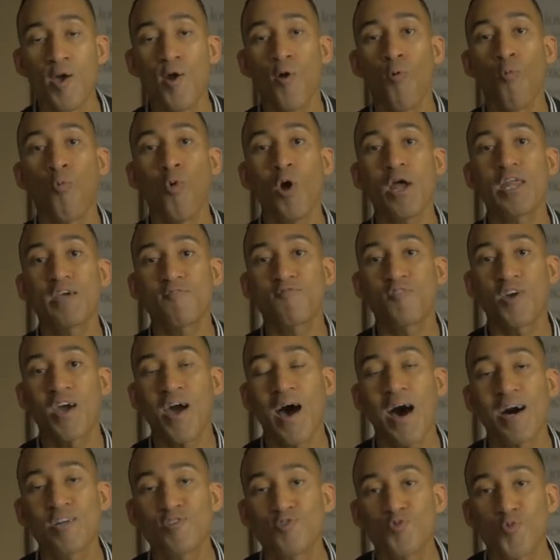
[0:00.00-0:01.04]
What if
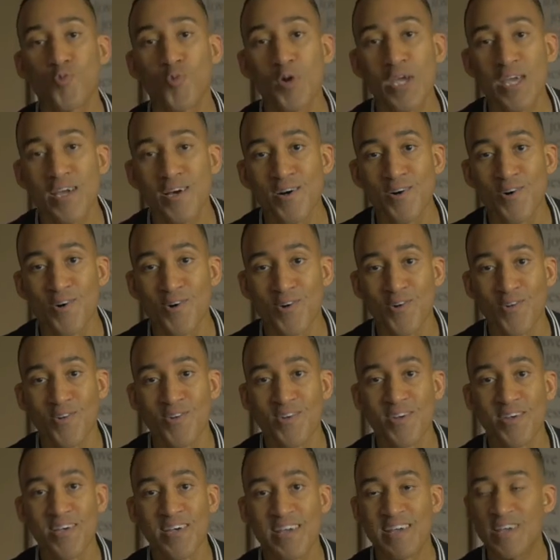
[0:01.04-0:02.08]
God's will
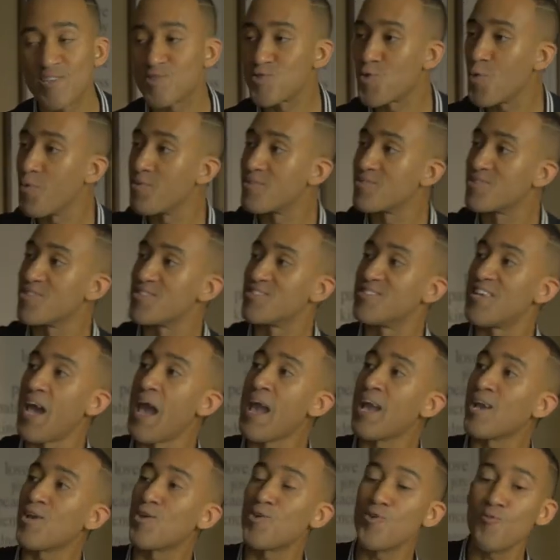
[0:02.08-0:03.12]
is going to
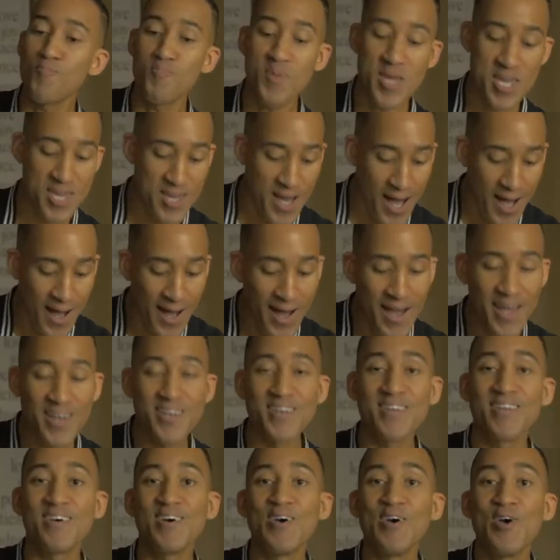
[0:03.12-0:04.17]
take you
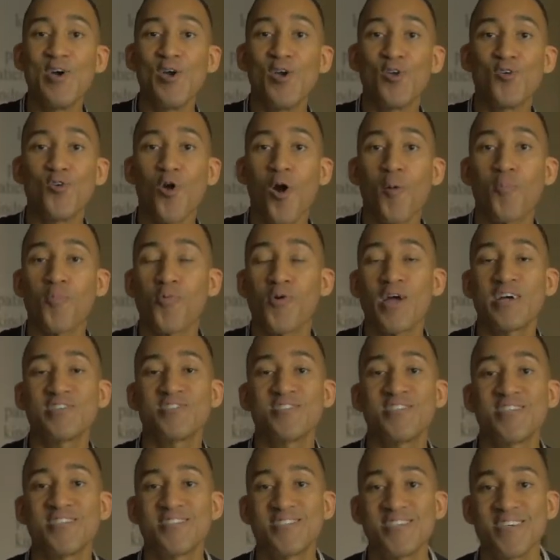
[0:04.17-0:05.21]
beyond your
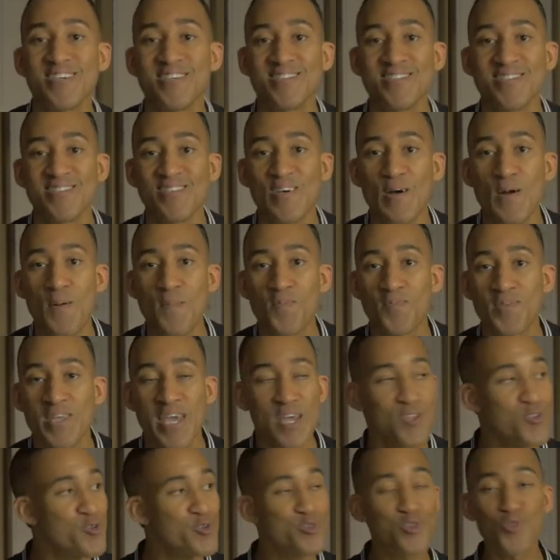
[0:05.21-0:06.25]
prejudices?
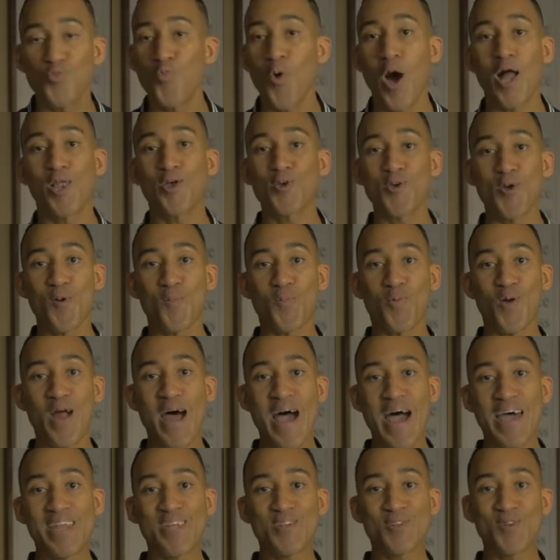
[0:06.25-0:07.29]
Can you swallow your
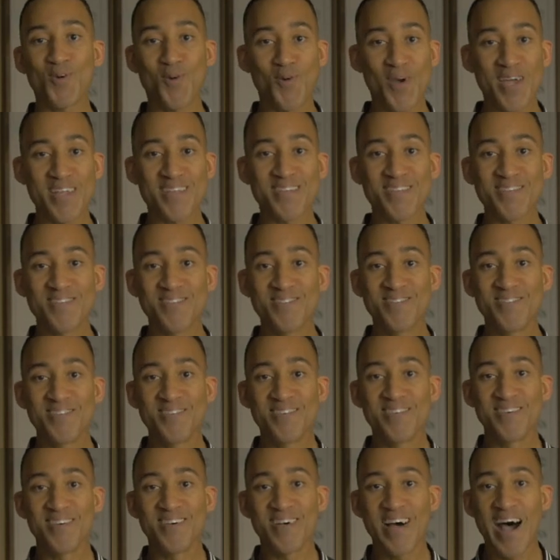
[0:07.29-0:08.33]
pride and do it?
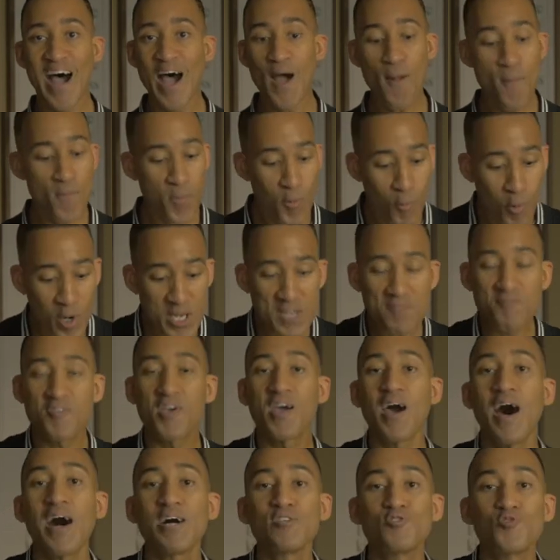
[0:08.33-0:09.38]
Huh? What if
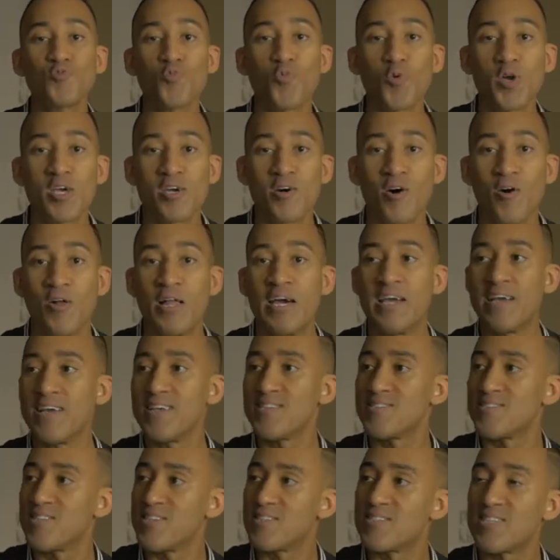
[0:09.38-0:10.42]
God's will
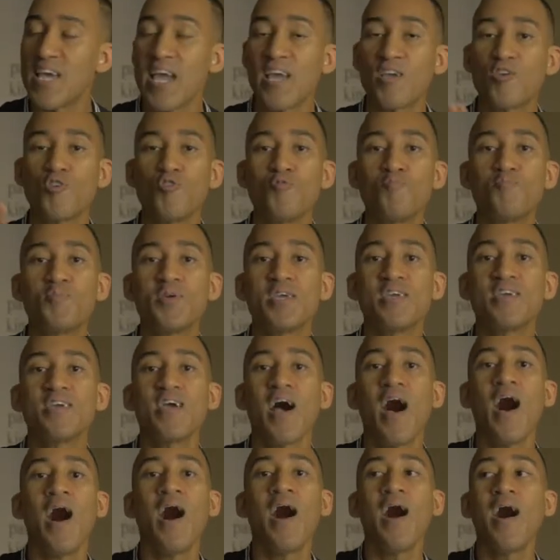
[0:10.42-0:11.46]
is to take you
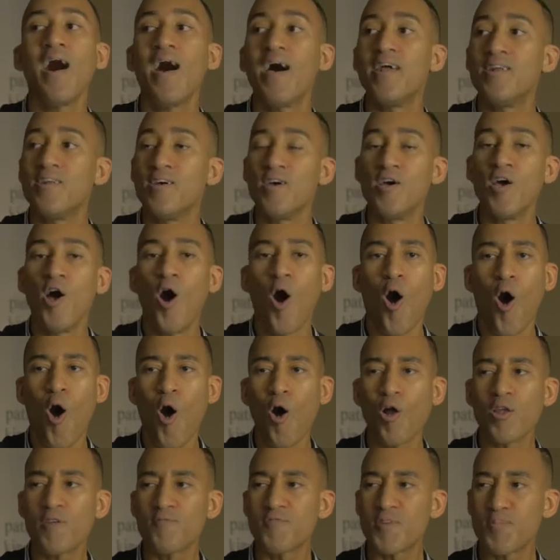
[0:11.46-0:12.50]
beyond
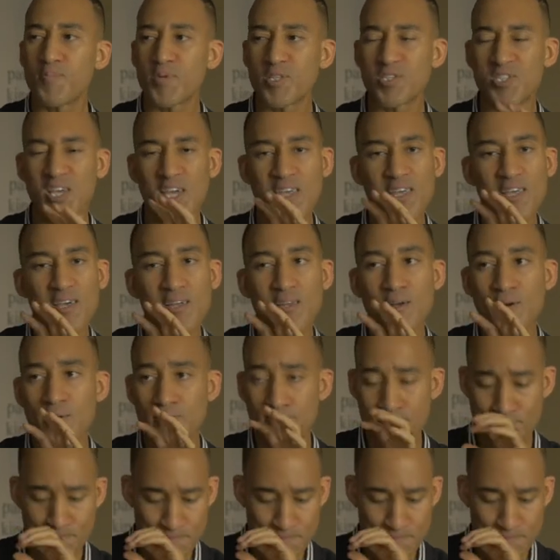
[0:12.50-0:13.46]
all of the particular,